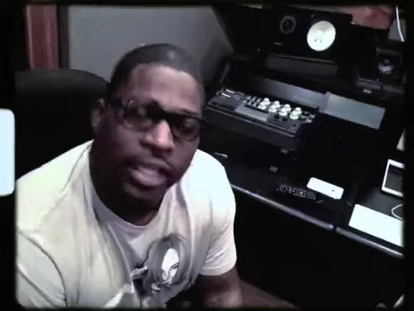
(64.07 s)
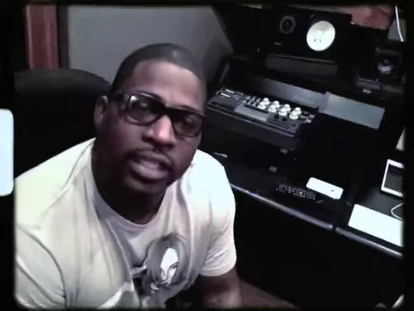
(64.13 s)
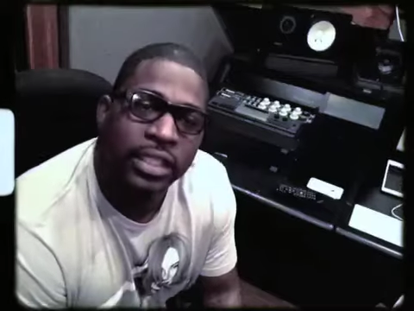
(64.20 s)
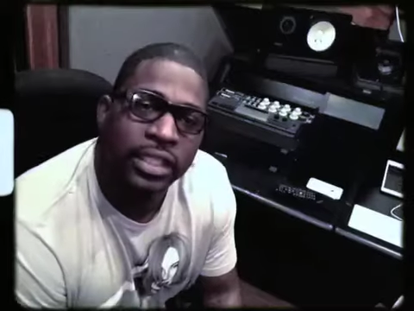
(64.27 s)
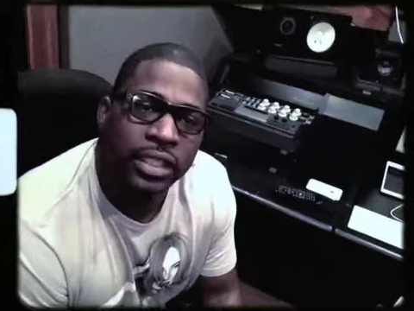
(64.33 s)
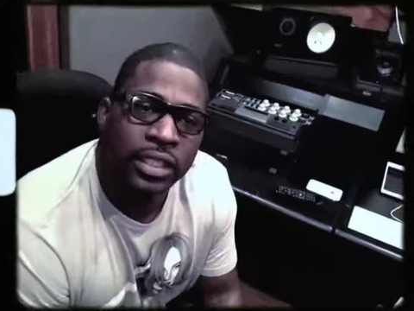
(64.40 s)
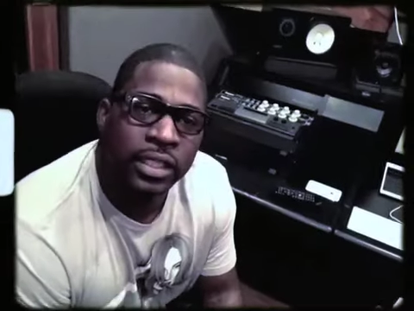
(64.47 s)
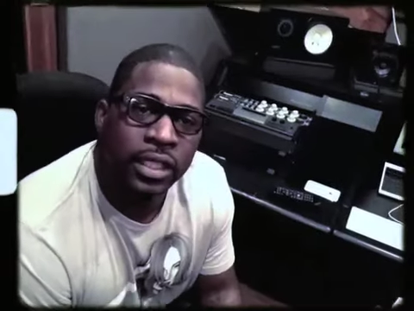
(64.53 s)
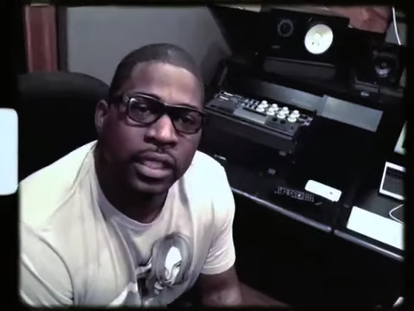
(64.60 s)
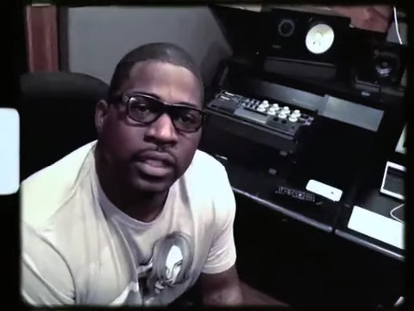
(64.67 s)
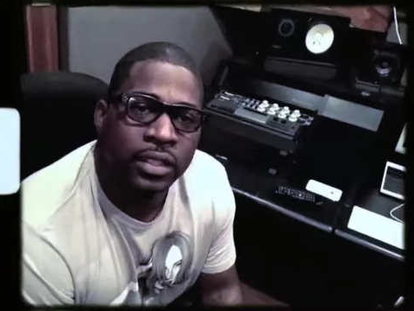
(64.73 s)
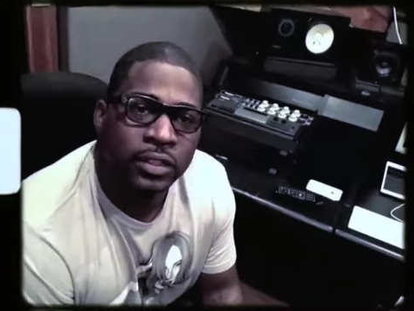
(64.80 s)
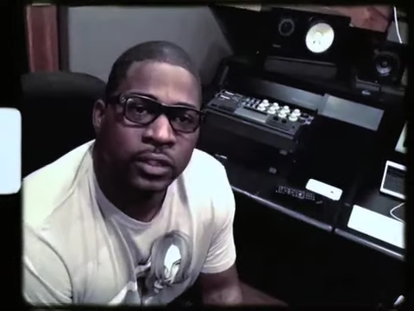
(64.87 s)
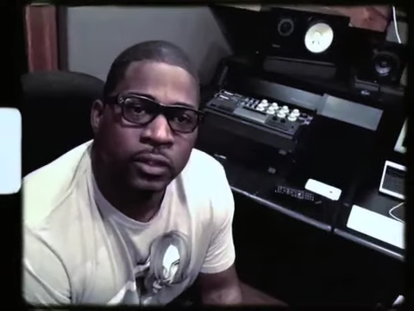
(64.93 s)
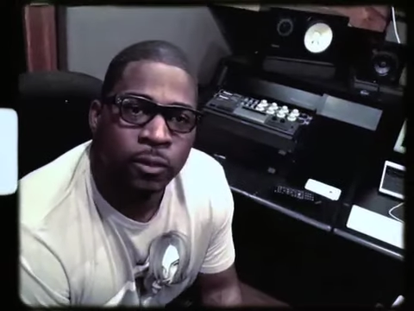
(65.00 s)
need
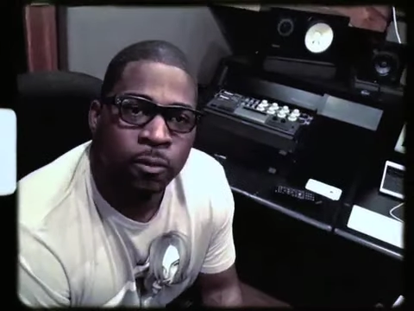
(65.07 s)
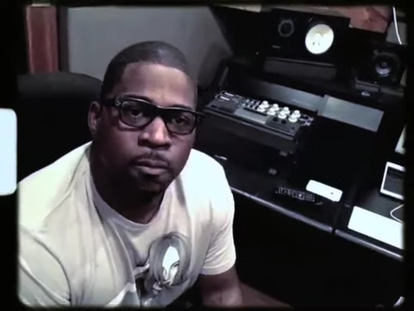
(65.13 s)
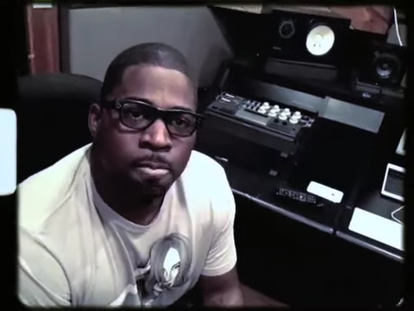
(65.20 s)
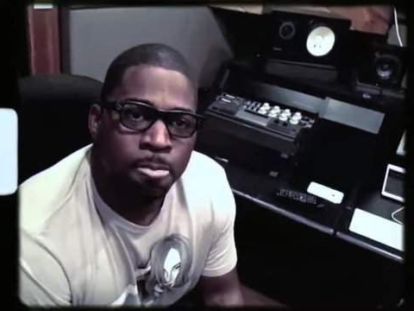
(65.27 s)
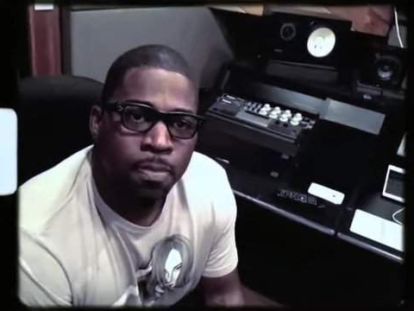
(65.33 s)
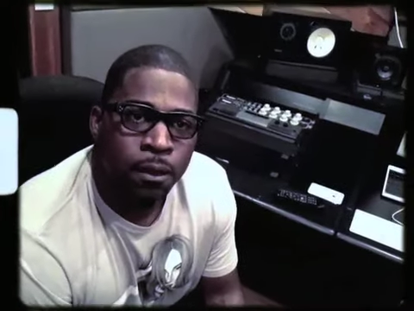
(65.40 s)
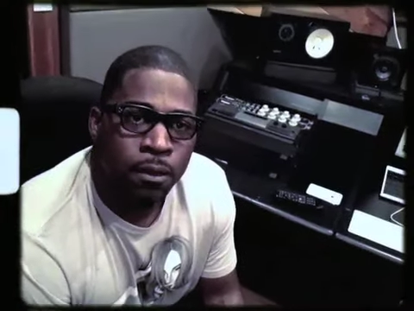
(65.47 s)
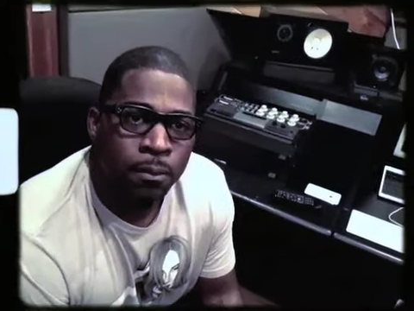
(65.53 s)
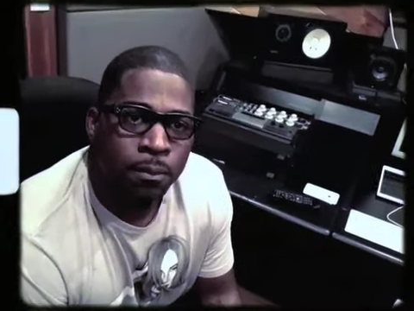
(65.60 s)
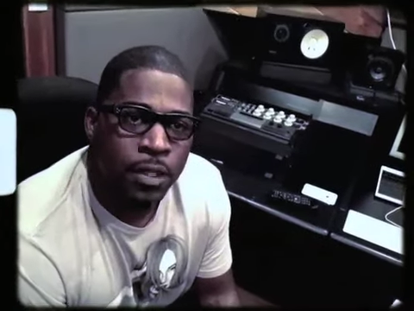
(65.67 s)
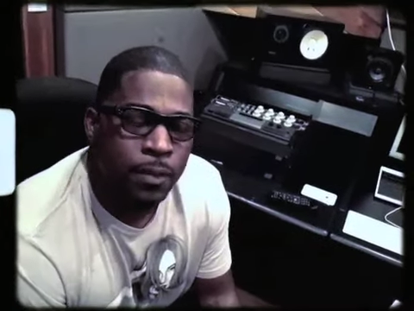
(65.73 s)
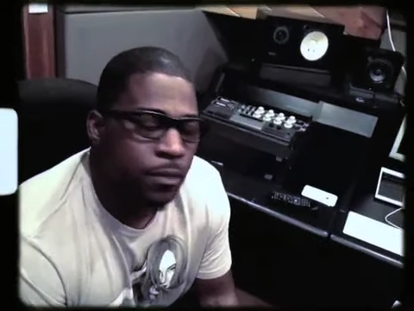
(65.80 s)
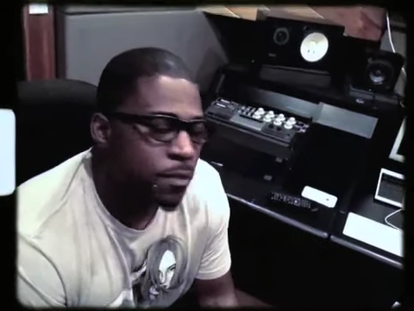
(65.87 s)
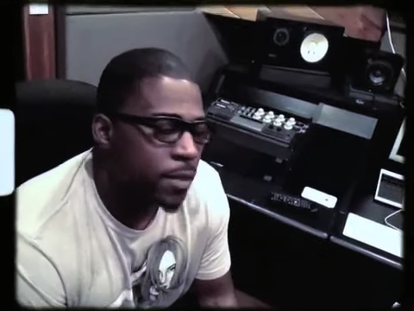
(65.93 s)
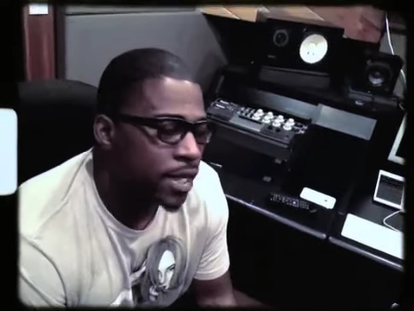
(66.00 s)
us.
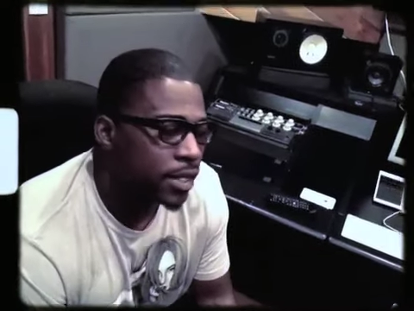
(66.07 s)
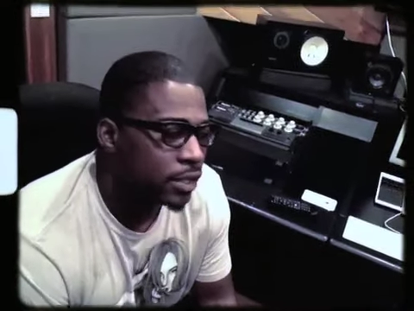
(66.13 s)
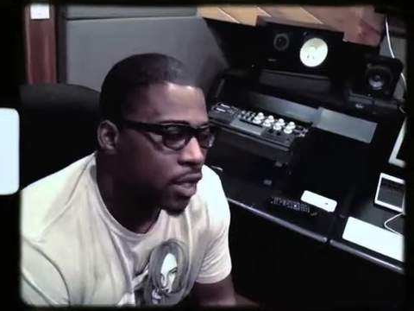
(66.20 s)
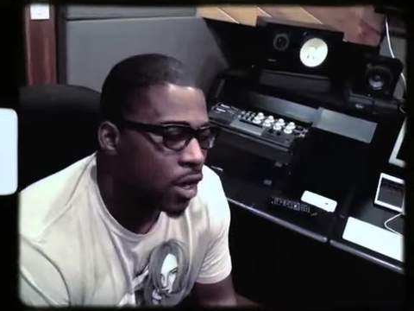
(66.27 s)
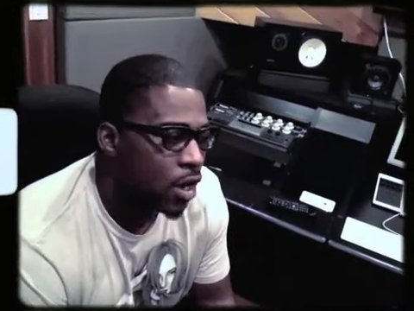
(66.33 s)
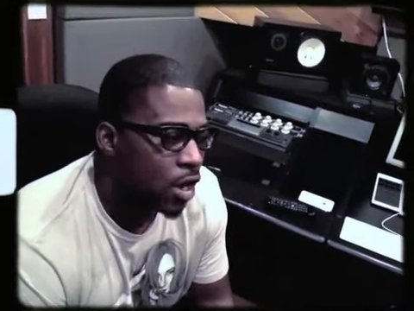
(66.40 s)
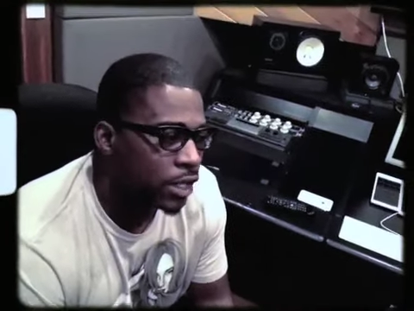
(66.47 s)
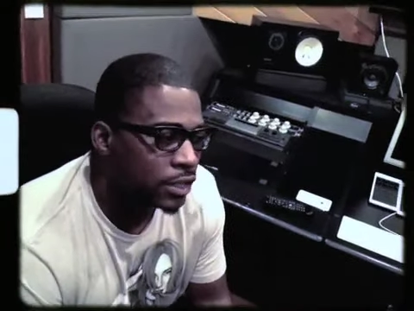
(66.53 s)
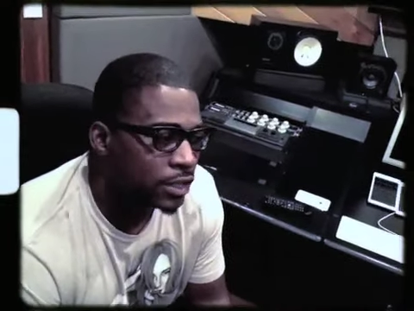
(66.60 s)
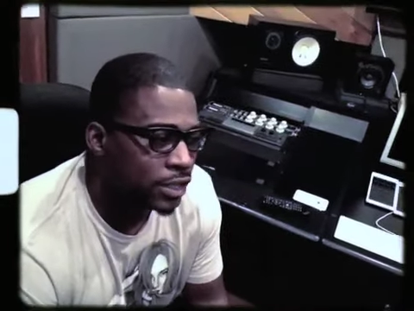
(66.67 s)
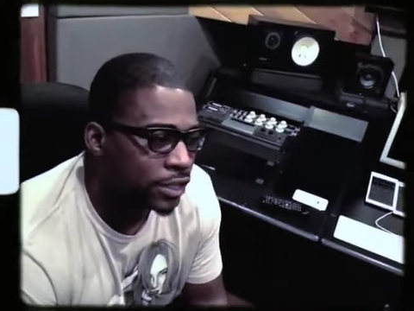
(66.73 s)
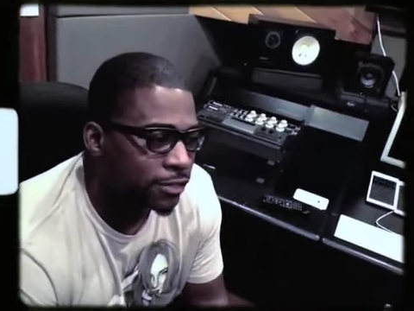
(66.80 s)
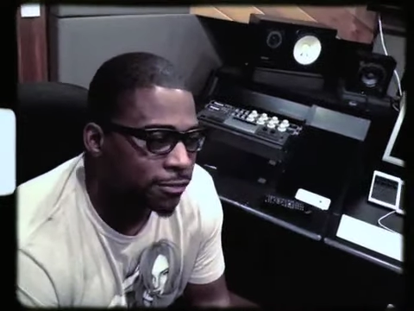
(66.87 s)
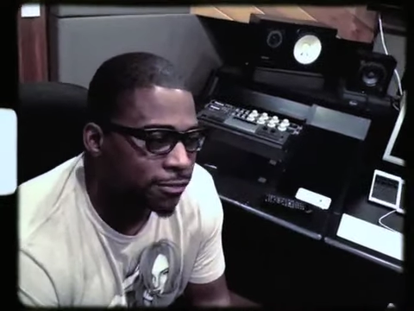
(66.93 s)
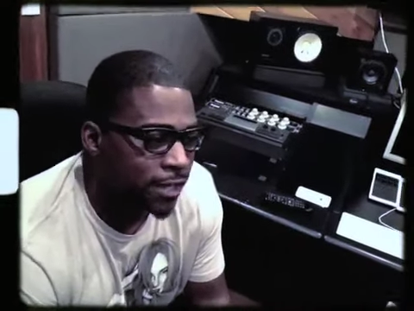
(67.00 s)
People make the artists
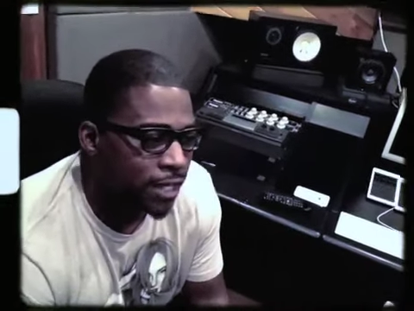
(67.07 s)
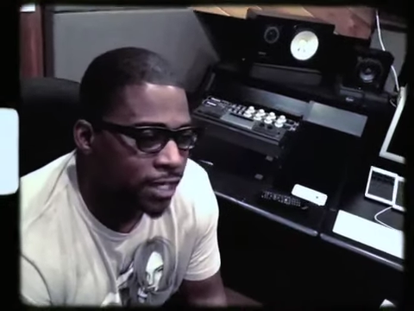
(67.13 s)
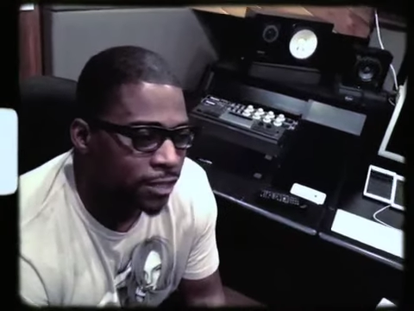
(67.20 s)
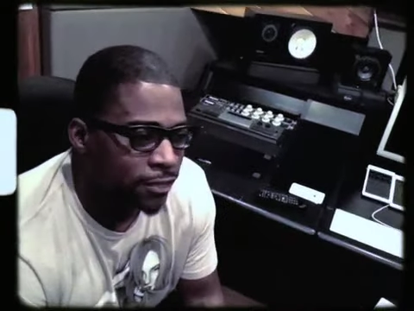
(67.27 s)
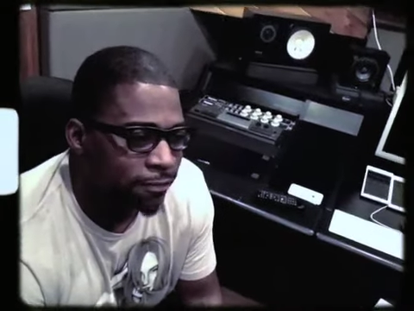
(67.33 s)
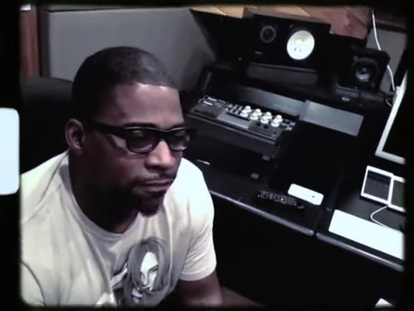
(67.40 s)
and the fans